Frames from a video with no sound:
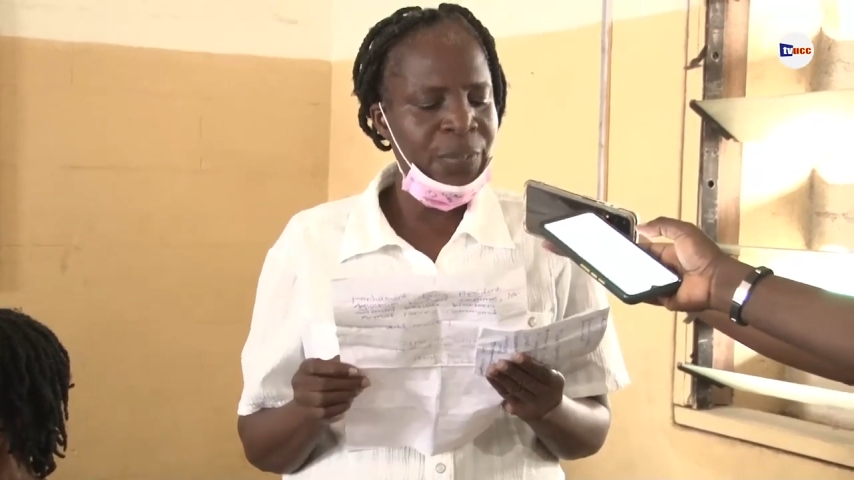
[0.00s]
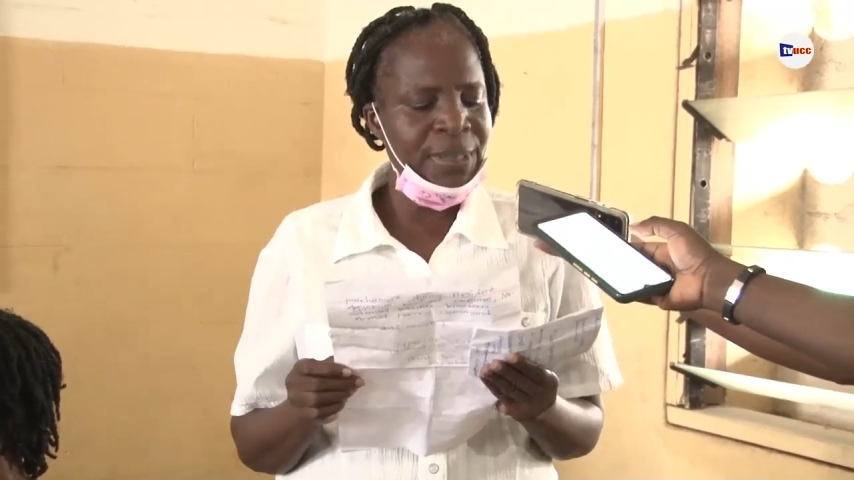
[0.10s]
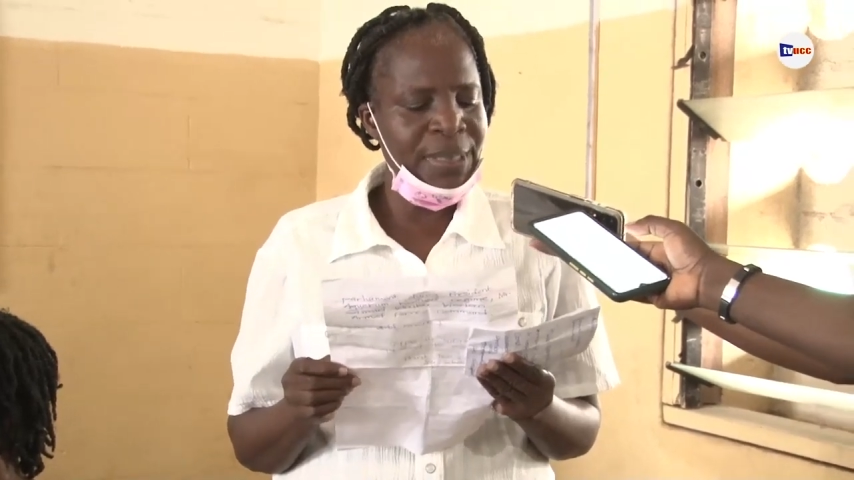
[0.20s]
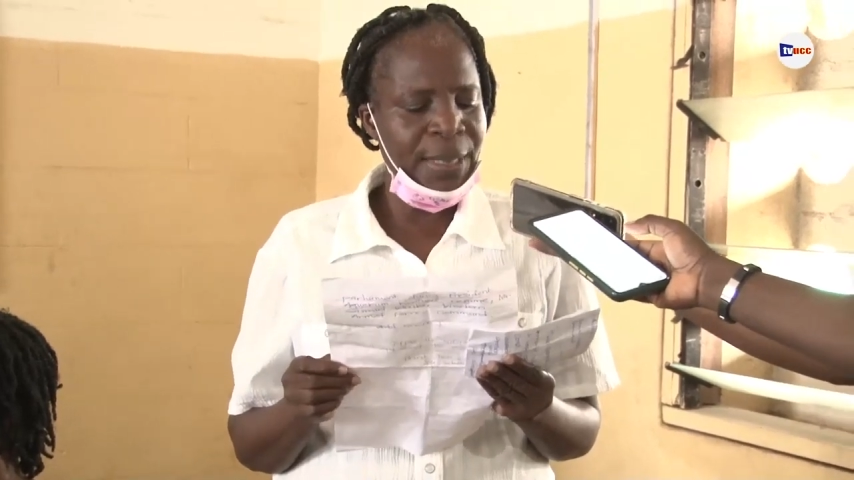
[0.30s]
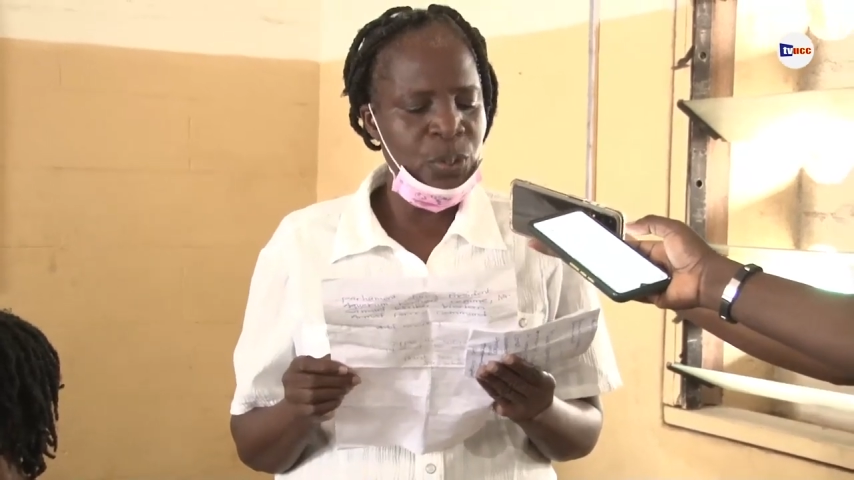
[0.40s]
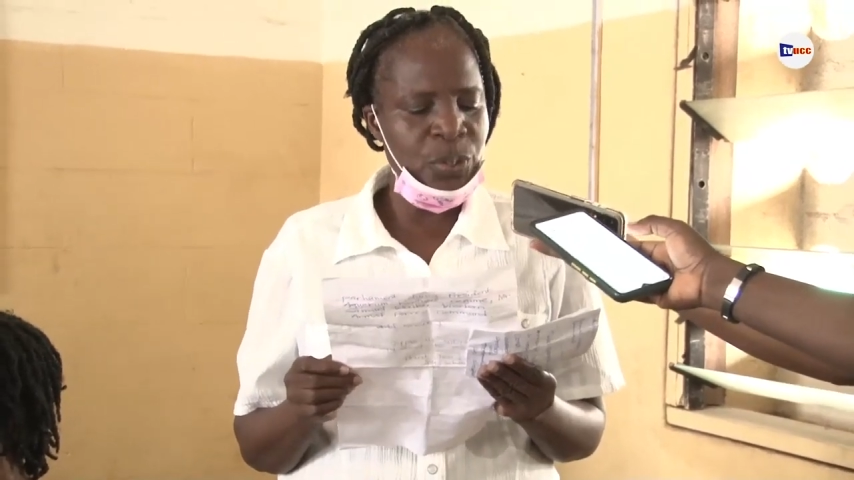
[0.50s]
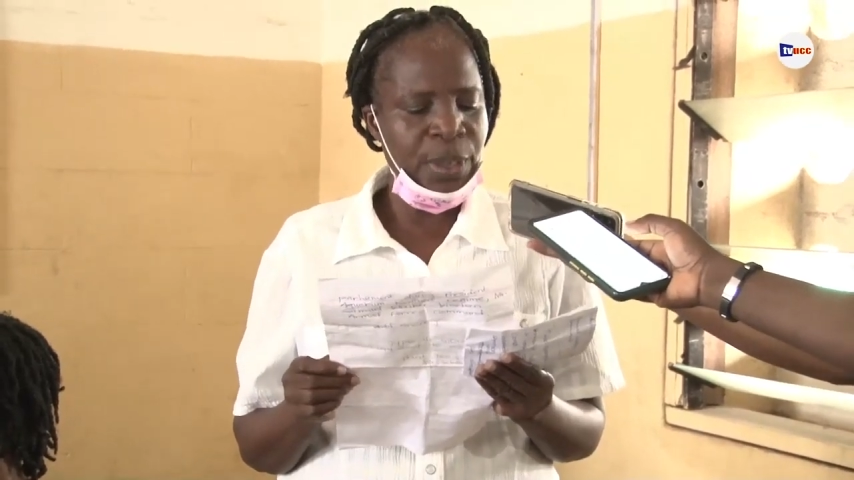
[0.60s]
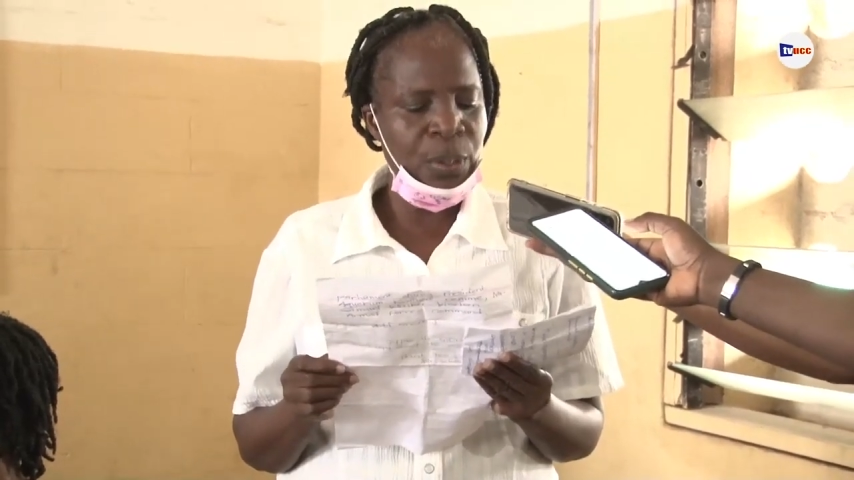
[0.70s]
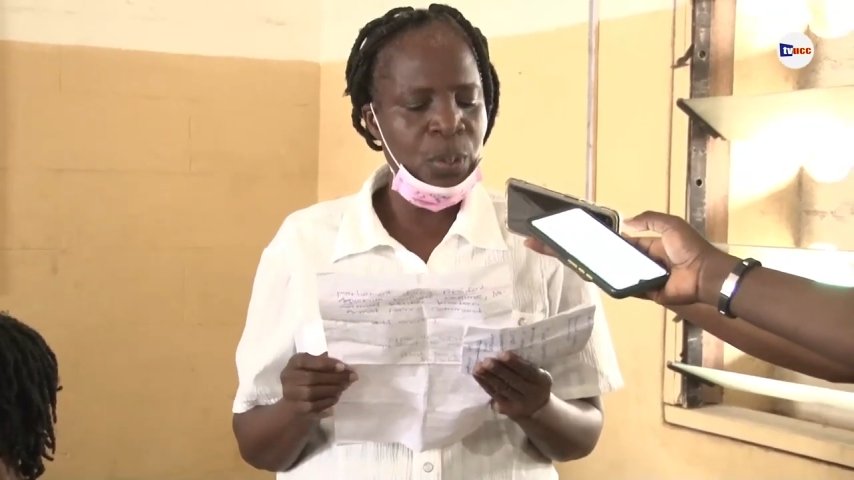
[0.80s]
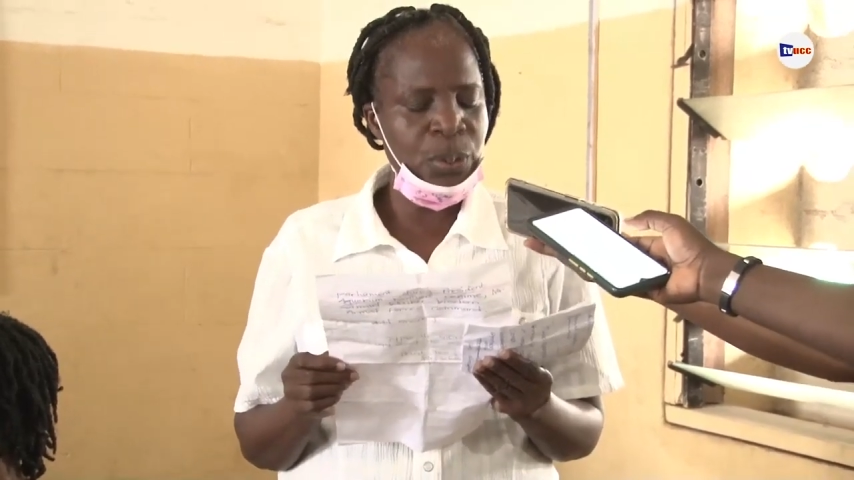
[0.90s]
returned to
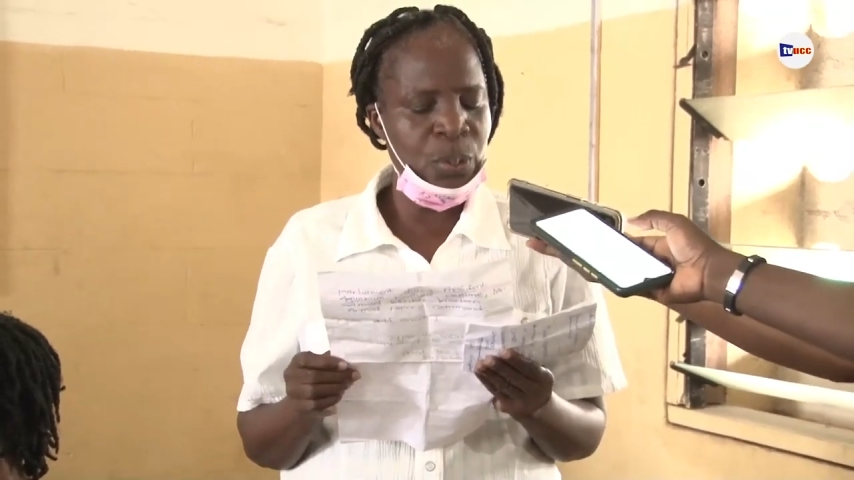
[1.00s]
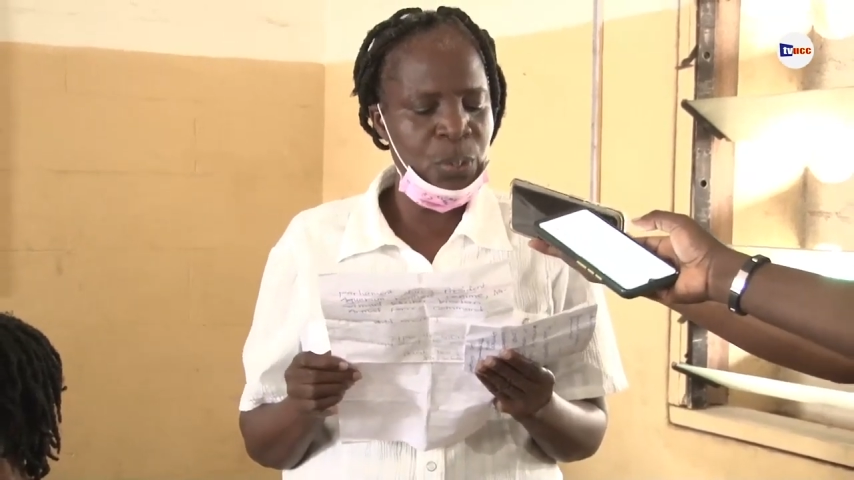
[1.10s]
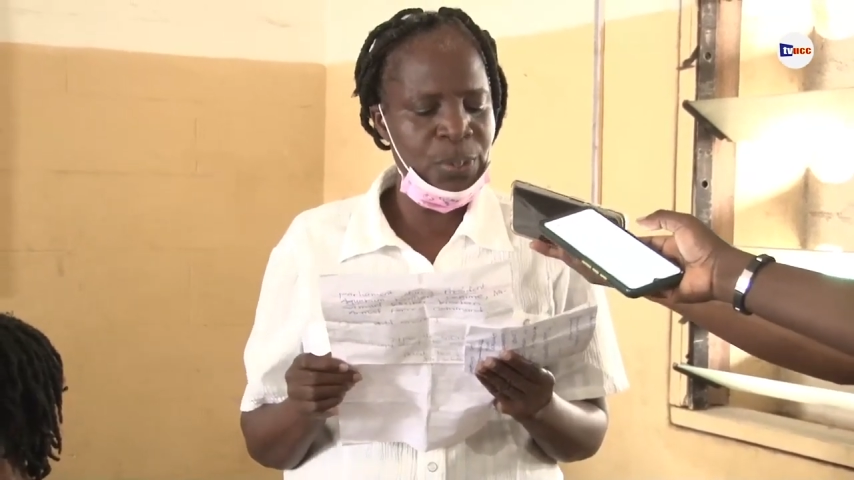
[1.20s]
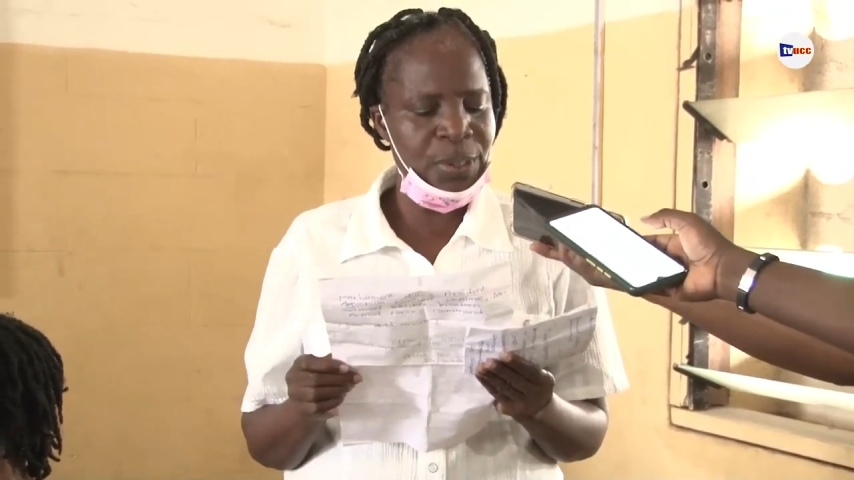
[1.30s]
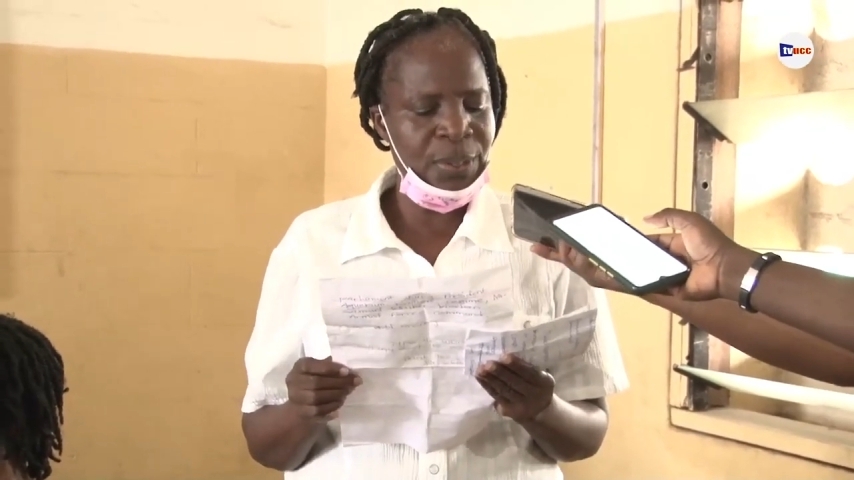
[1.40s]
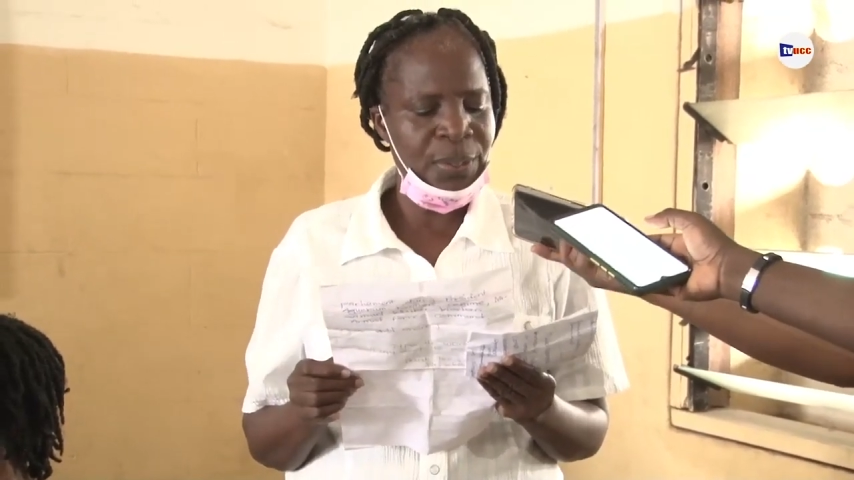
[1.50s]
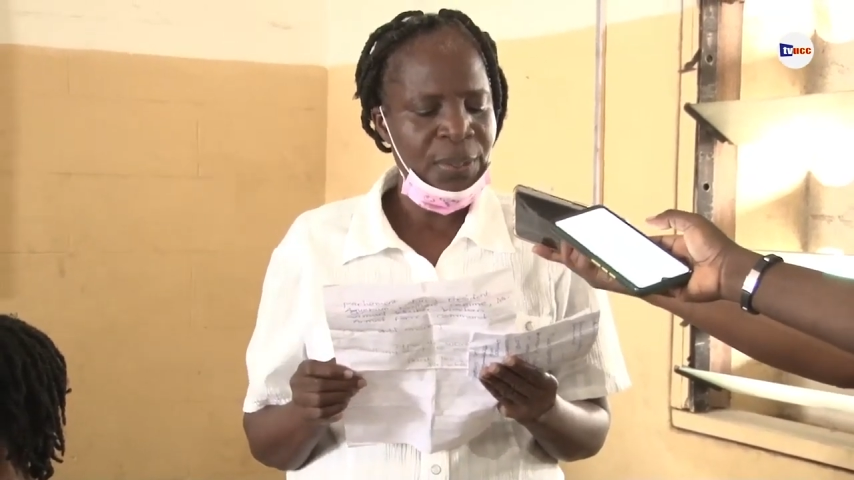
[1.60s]
the Gold Coast